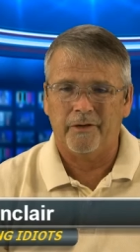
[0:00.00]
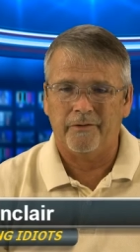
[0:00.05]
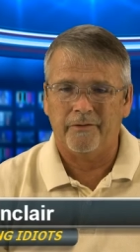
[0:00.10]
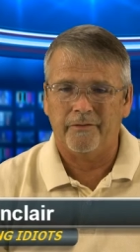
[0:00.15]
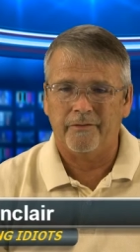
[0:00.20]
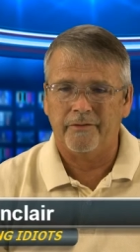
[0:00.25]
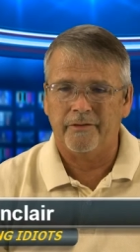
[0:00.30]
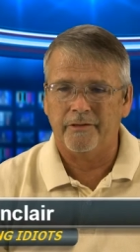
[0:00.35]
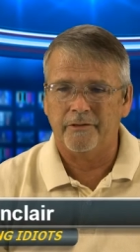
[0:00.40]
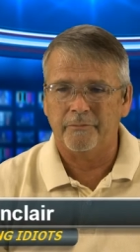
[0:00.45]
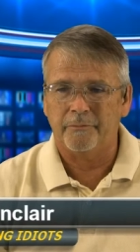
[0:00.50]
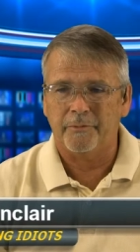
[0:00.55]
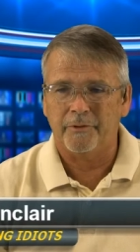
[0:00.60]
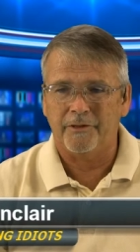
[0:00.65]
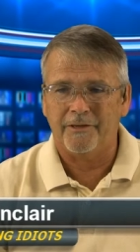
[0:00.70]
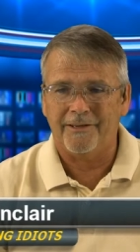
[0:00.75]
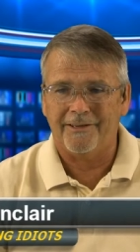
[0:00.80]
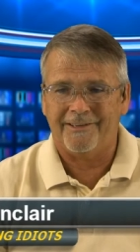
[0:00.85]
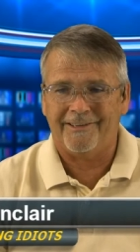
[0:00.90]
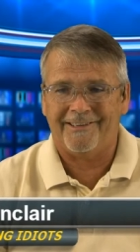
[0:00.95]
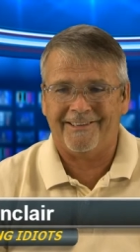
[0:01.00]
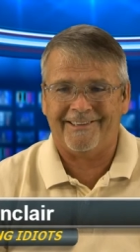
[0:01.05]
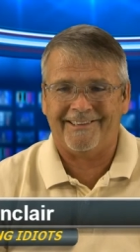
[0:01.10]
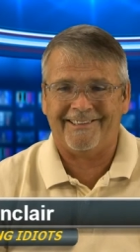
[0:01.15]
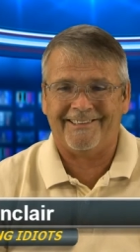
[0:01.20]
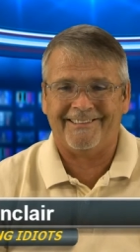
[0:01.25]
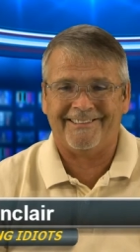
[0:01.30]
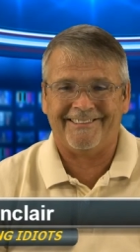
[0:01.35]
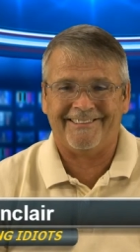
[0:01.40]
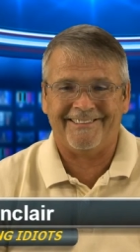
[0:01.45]
than this, but
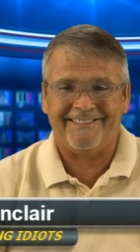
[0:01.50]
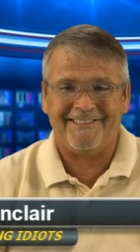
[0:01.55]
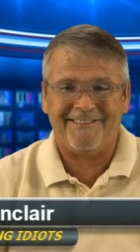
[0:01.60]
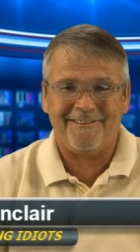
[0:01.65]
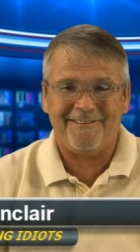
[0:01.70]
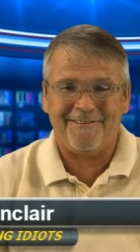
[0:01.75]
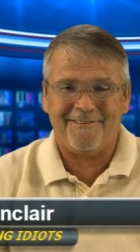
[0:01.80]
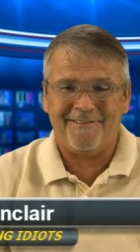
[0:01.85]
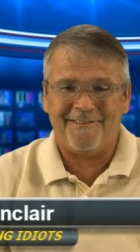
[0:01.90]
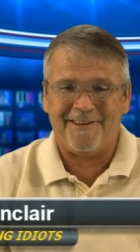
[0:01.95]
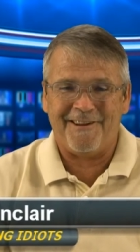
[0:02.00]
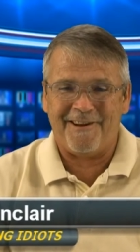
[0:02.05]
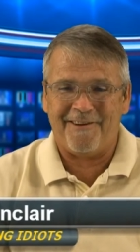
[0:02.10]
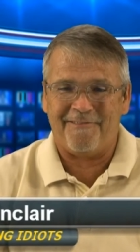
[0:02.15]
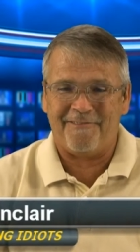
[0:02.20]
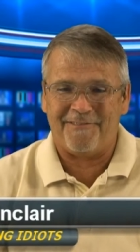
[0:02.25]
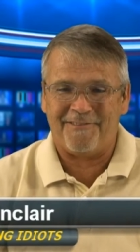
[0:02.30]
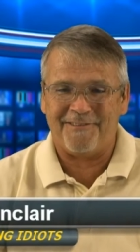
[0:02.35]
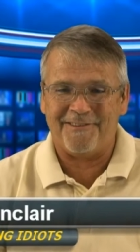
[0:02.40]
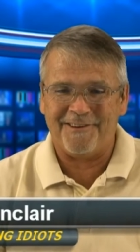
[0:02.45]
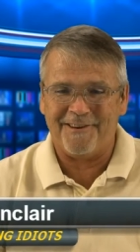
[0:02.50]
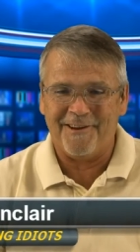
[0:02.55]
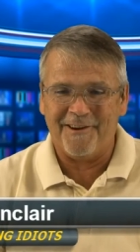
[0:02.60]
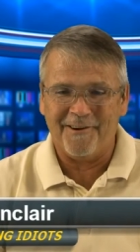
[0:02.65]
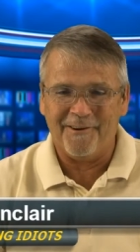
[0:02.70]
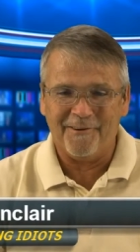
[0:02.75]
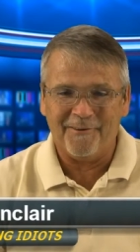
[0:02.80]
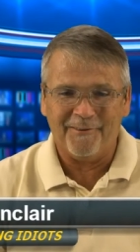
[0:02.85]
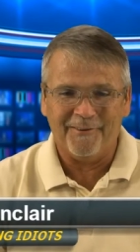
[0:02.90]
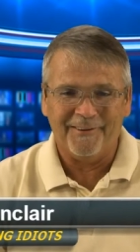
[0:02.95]
you never
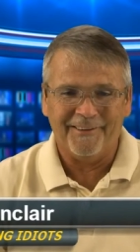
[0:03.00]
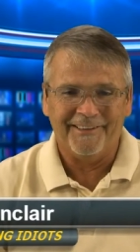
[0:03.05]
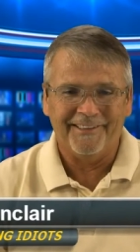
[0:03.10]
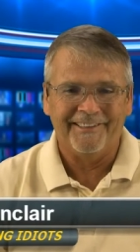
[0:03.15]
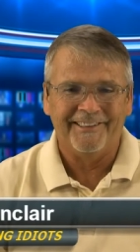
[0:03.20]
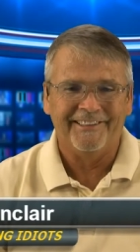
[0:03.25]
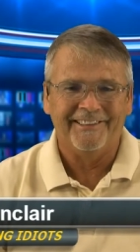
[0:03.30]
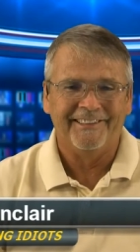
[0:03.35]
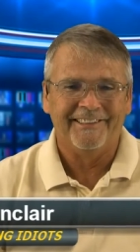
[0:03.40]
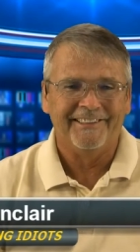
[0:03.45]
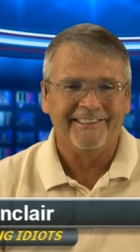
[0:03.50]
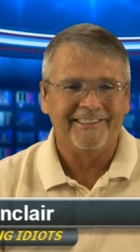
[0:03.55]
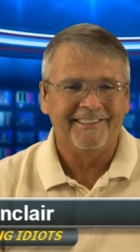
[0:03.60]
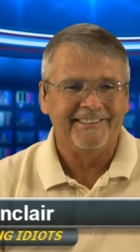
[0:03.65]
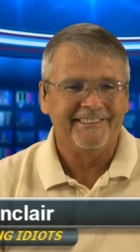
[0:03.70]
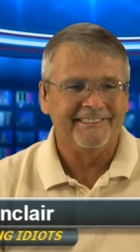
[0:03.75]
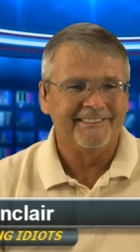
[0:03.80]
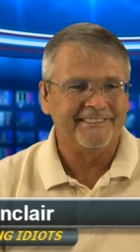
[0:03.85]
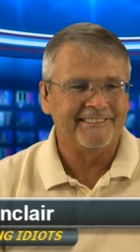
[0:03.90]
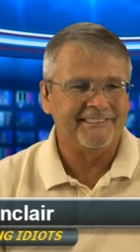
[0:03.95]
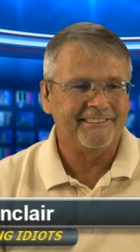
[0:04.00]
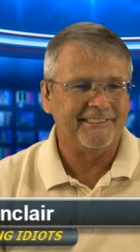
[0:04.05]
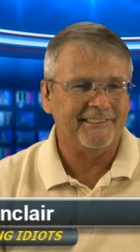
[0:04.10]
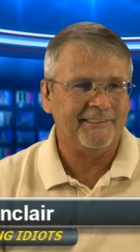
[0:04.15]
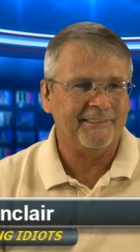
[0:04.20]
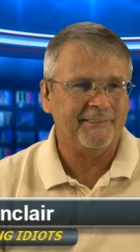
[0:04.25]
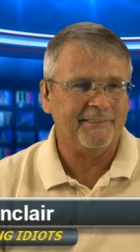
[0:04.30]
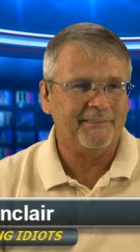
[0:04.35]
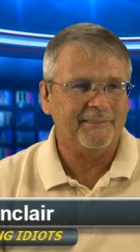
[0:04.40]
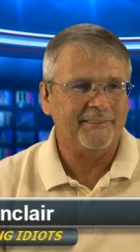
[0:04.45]
know.
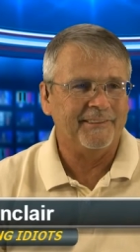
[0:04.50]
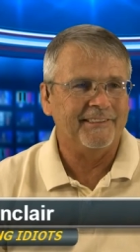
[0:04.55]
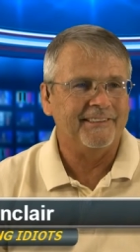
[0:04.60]
So,